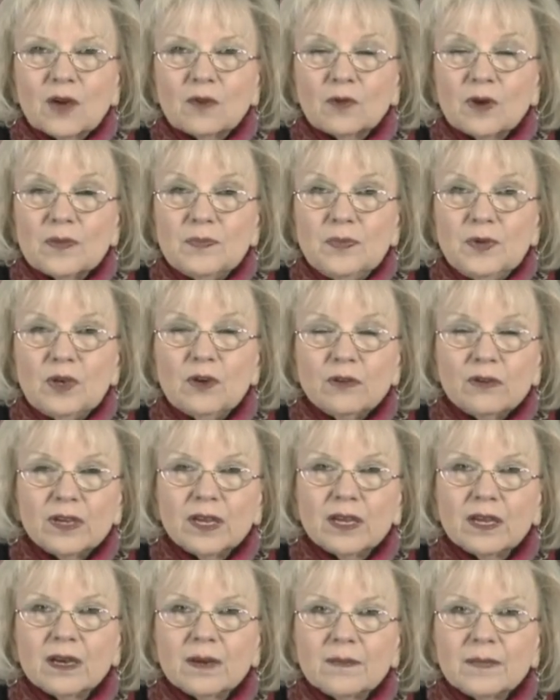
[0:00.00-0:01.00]
rebuke
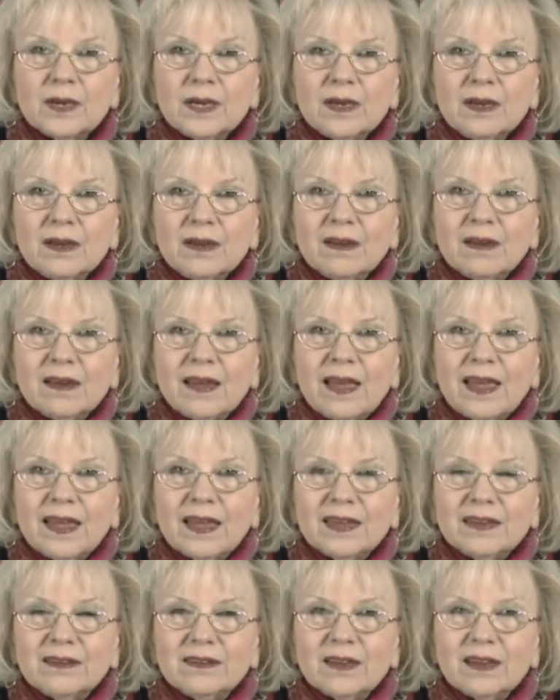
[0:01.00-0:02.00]
him
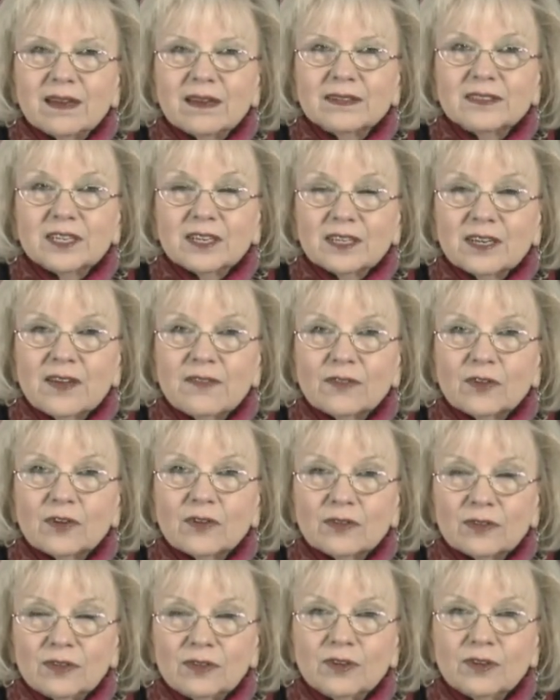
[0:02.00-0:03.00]
and
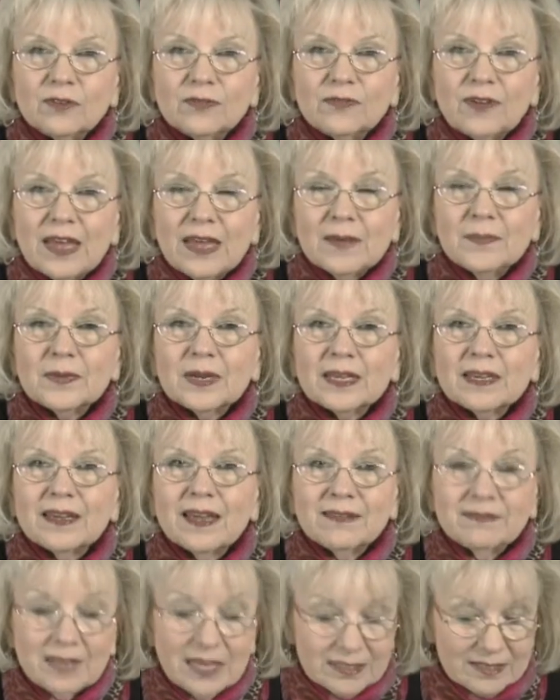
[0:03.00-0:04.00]
deliver your family.
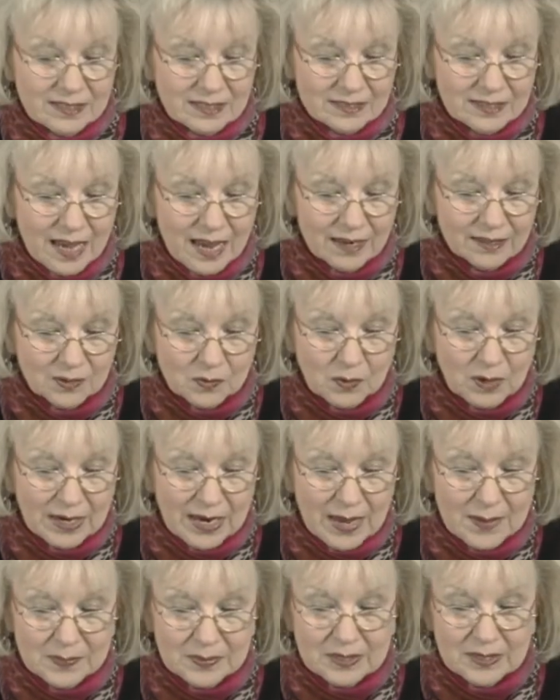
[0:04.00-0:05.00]
And that's exactly what
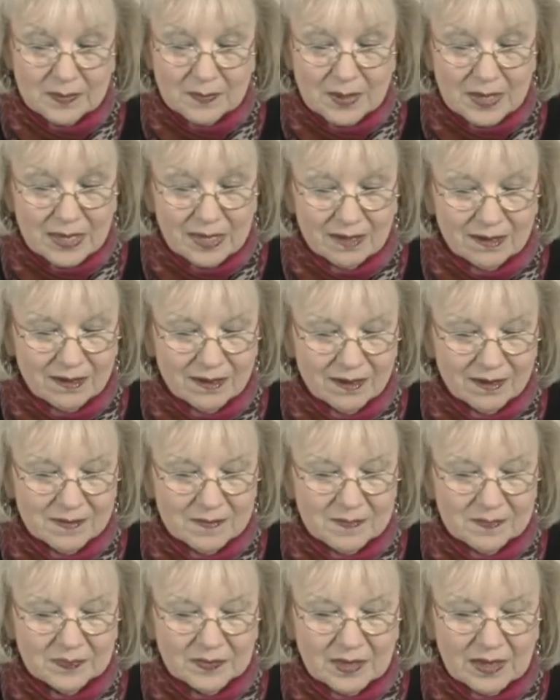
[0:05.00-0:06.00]
happened to me.
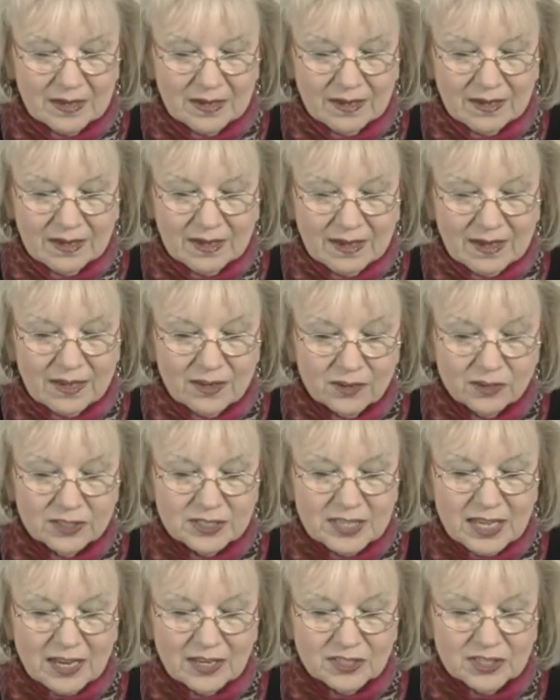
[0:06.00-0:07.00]

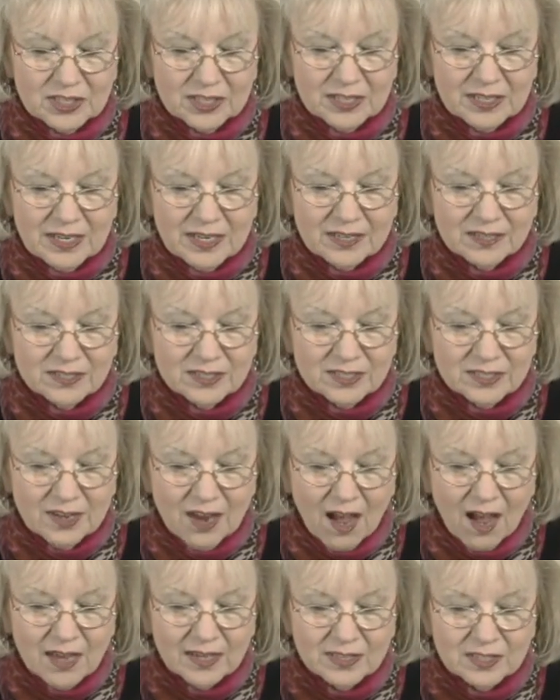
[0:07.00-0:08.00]
Intercession is
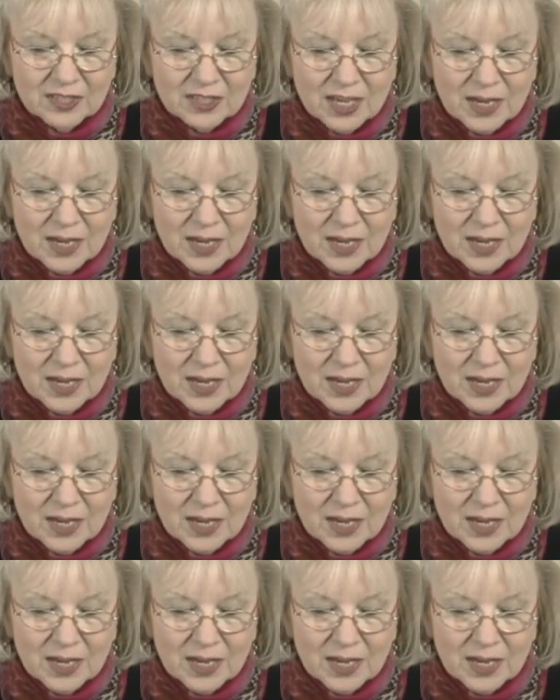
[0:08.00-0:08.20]
not